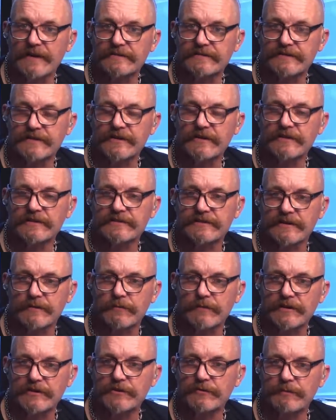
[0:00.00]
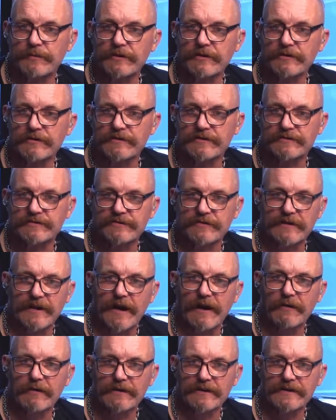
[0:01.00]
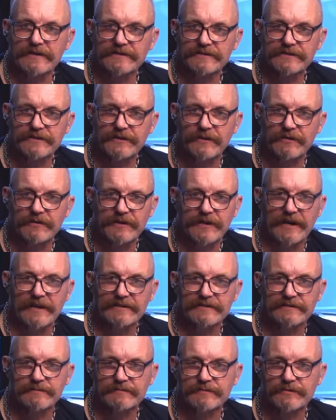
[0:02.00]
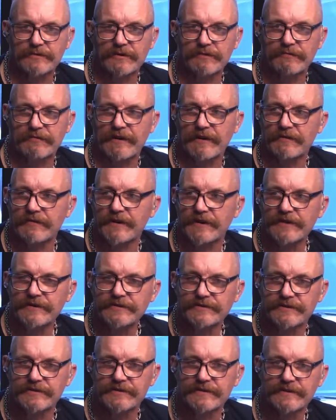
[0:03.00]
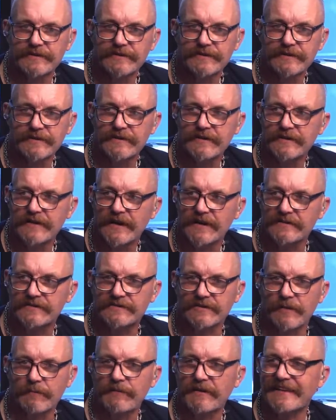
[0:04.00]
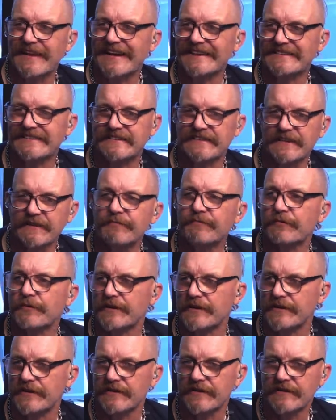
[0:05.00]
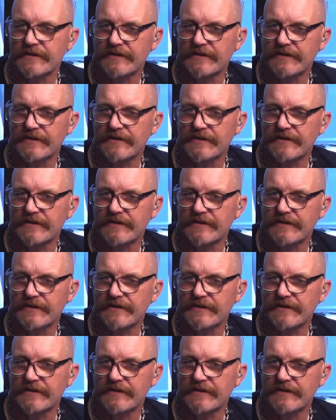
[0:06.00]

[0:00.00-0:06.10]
And seriously, when you're building, so now at least, you know, you got some sort of foundation and something that's different.